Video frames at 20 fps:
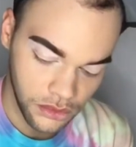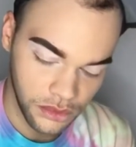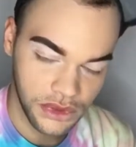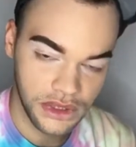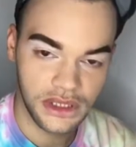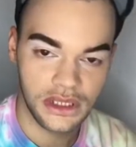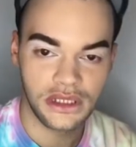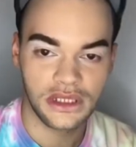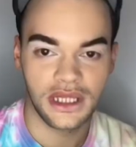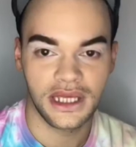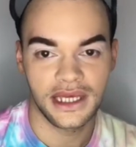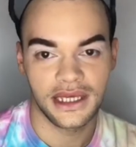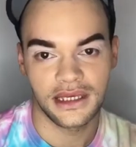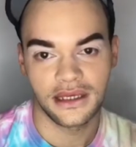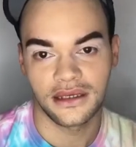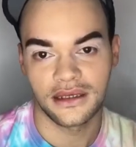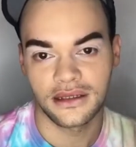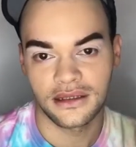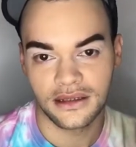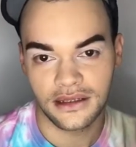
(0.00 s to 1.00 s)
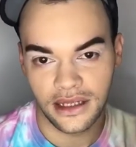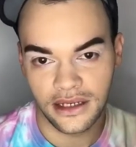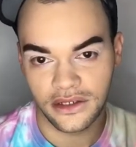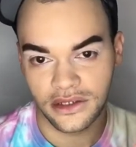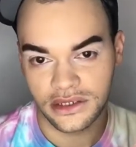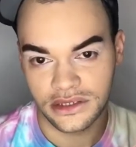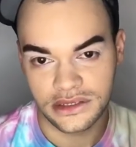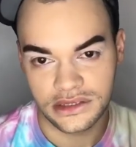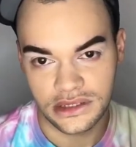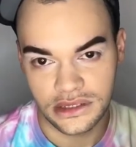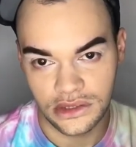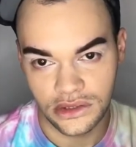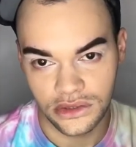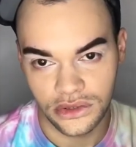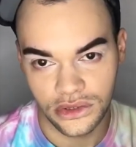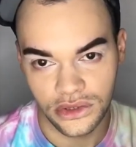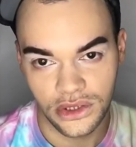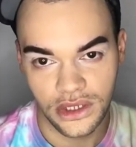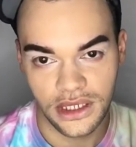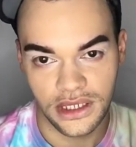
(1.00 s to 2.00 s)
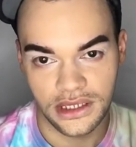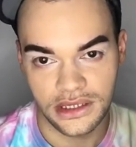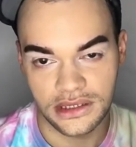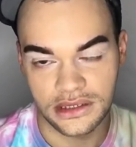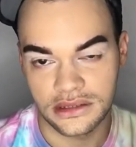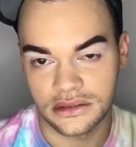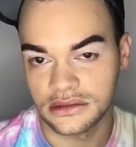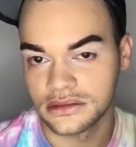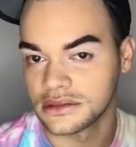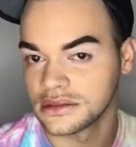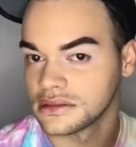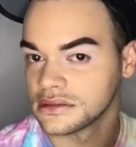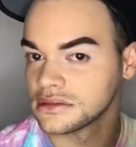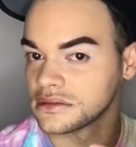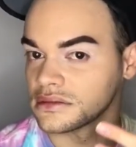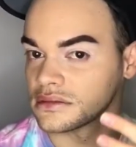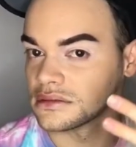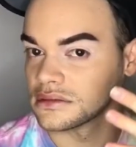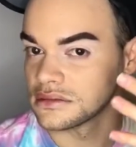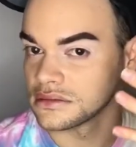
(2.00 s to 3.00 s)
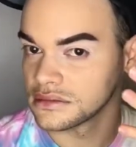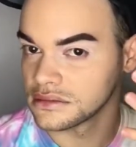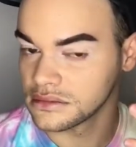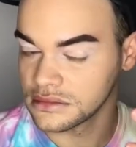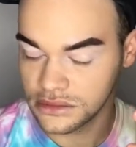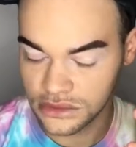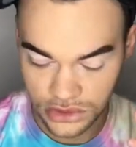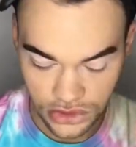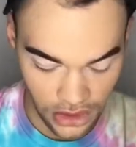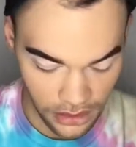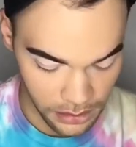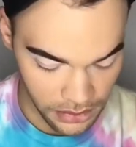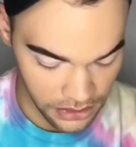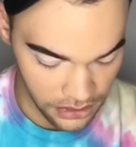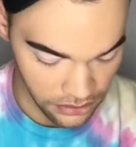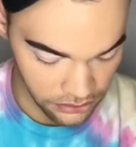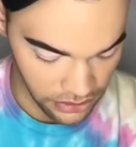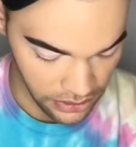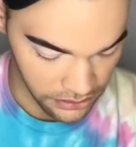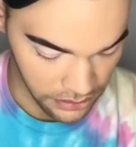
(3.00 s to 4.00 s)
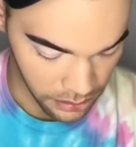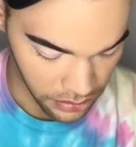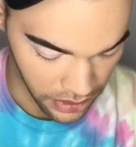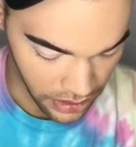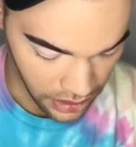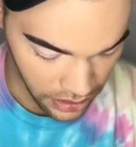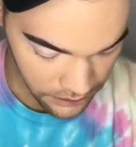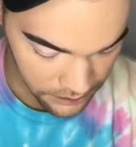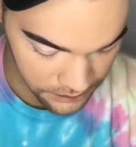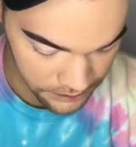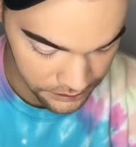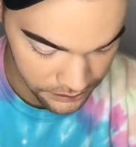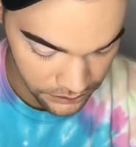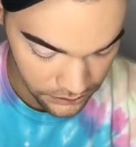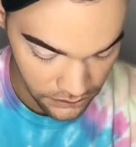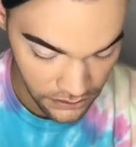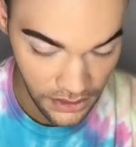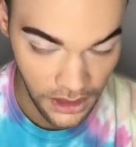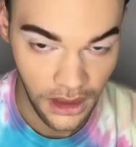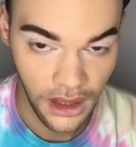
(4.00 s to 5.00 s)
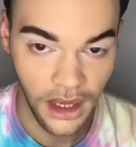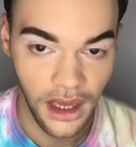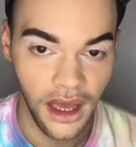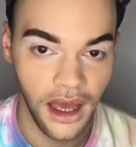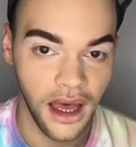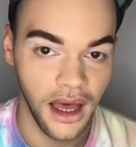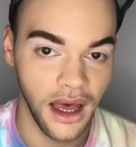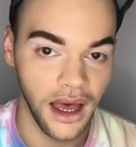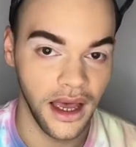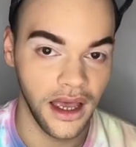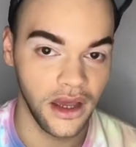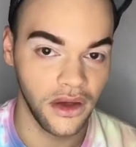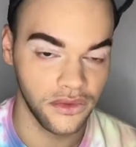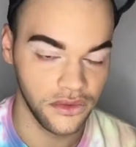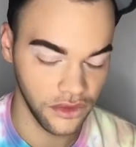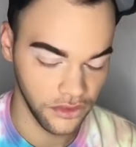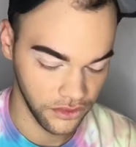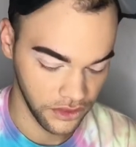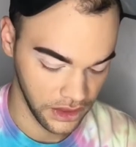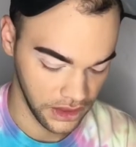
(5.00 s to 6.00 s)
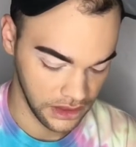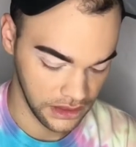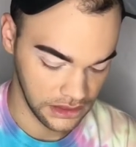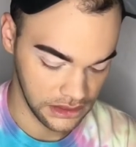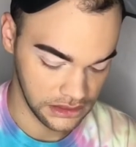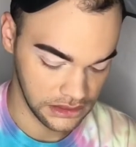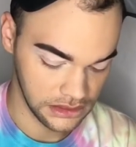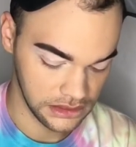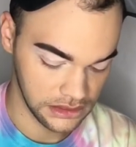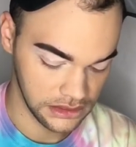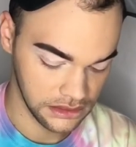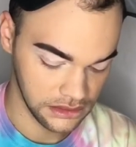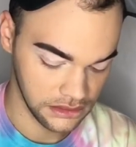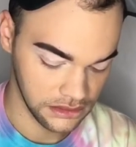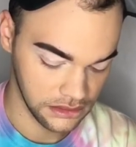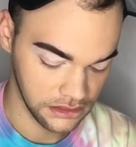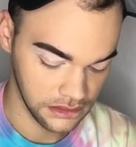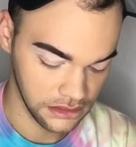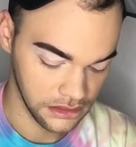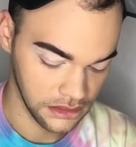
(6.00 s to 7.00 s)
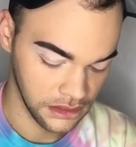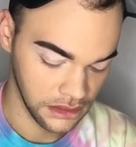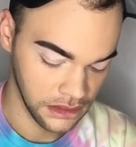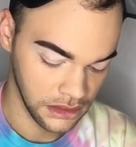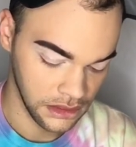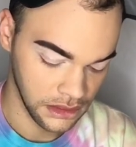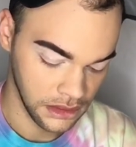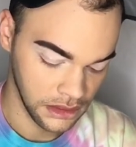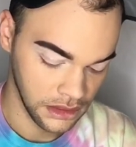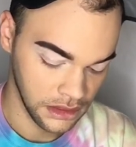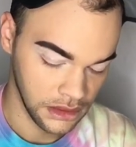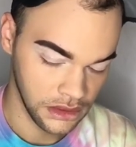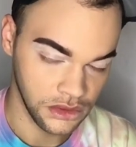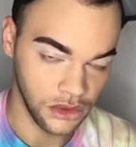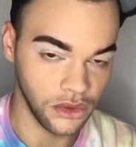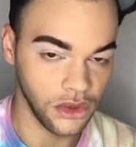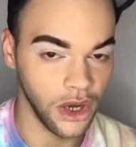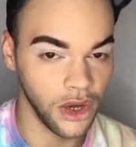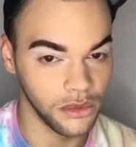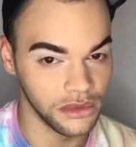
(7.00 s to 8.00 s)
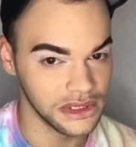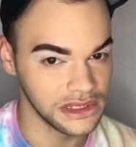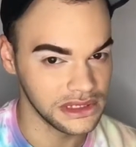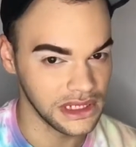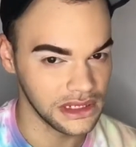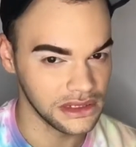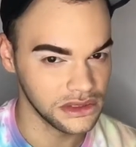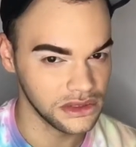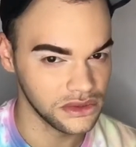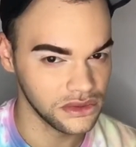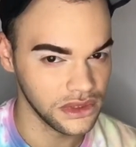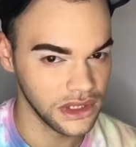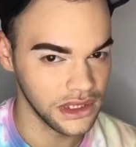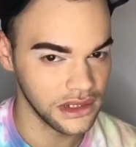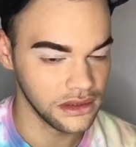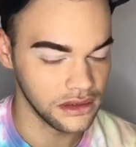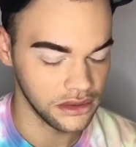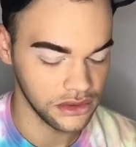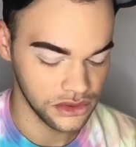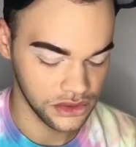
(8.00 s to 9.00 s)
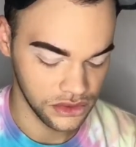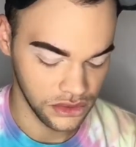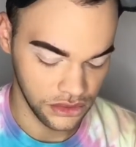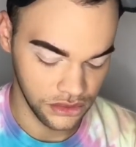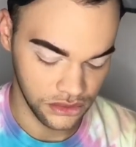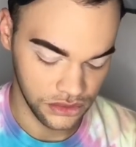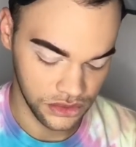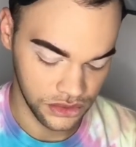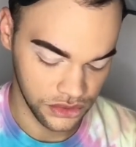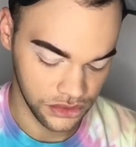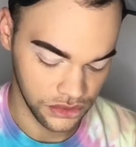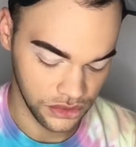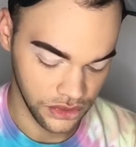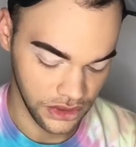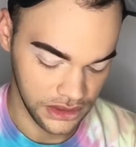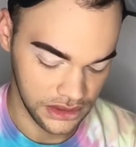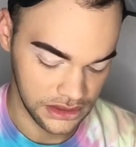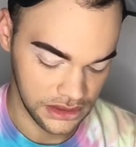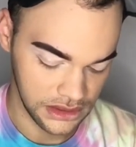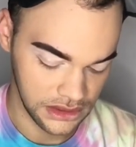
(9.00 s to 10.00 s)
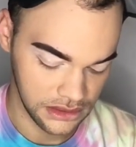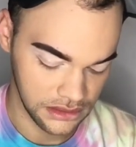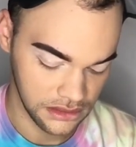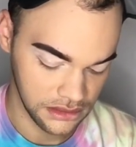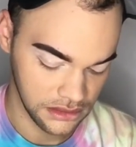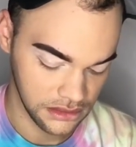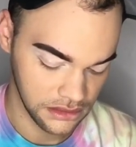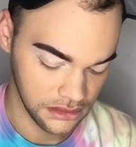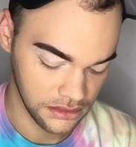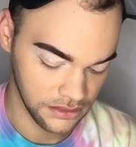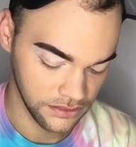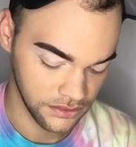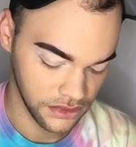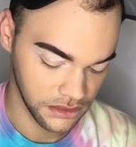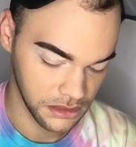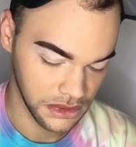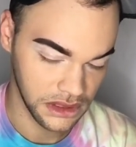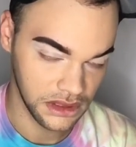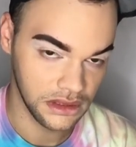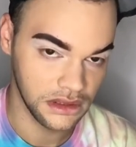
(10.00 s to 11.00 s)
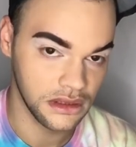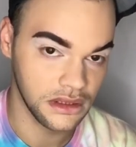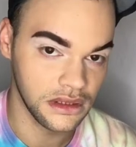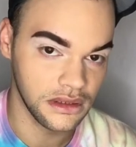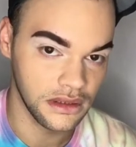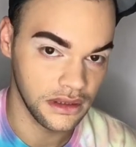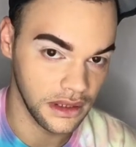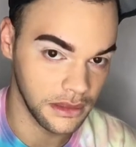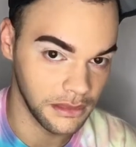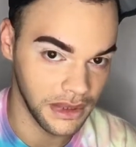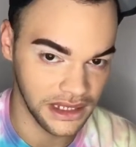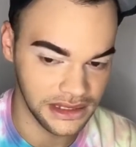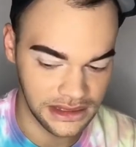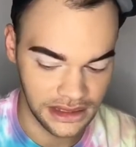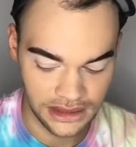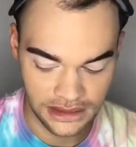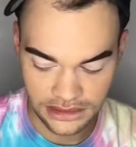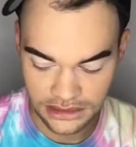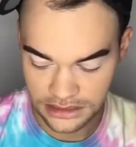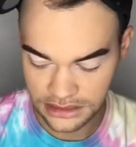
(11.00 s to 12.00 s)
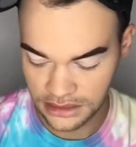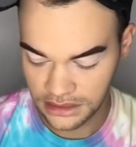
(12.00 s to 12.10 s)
with a lighter concealer and sharpen around the brow. I, on the other hand, don't always like to do that. It looks a little too crazy for me, my taste.